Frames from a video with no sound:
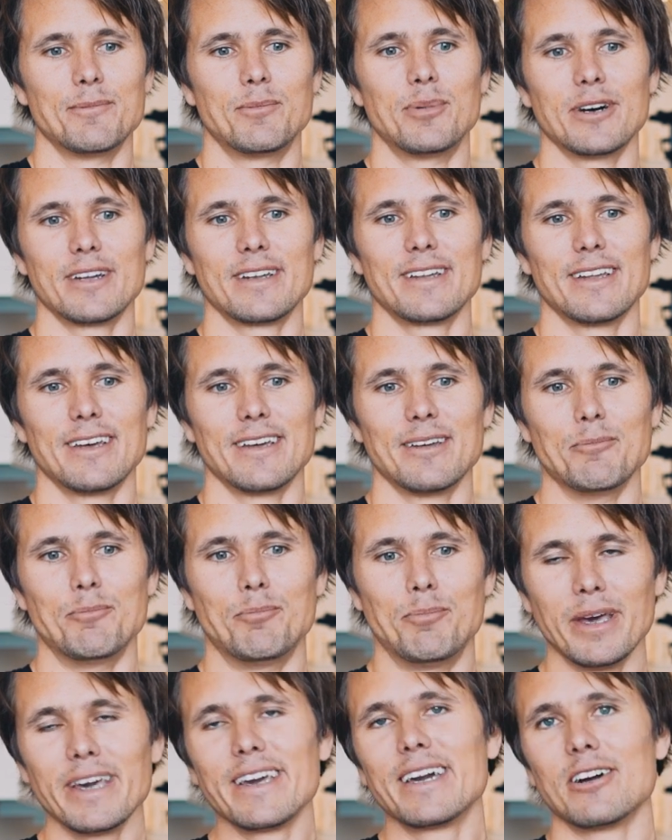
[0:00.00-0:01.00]

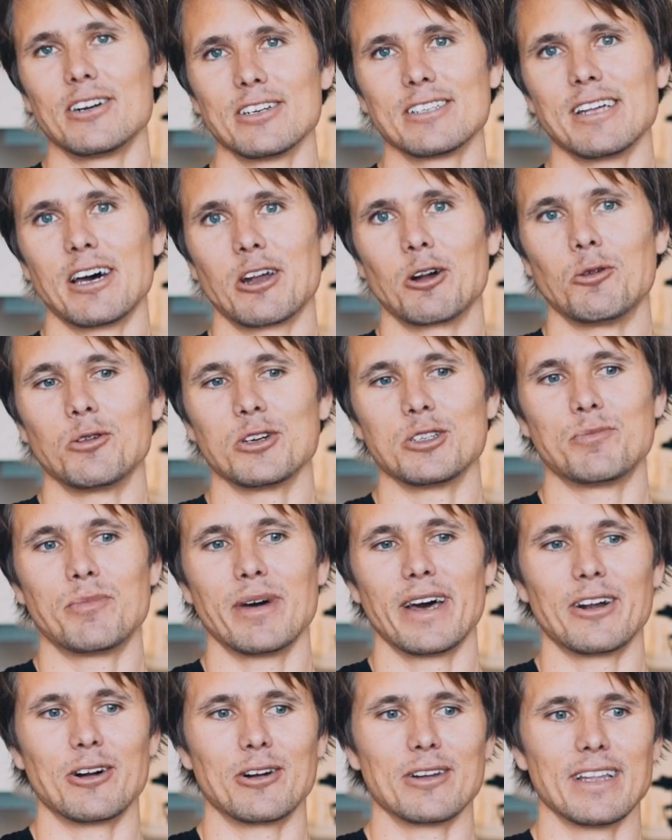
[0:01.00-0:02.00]
But bigger is not always
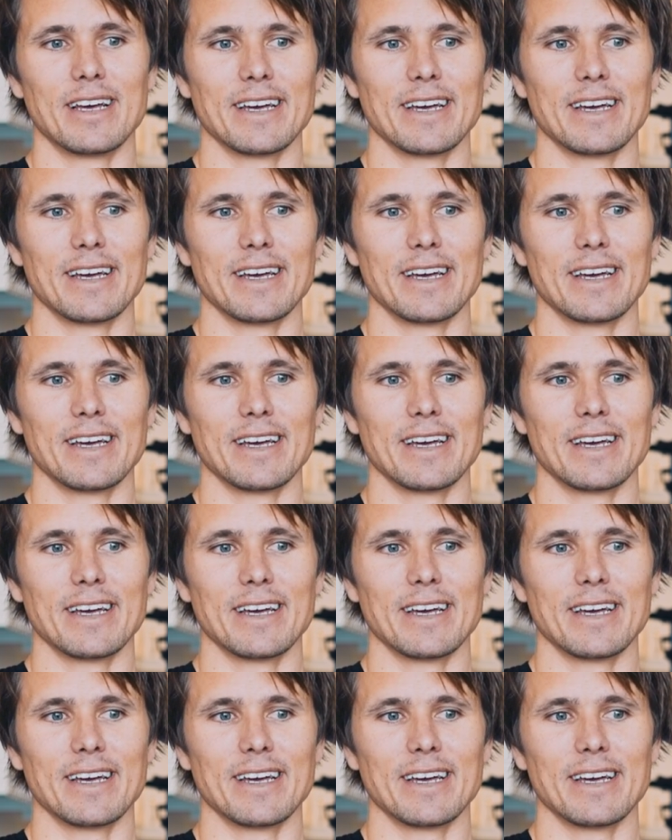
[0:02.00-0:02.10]
better.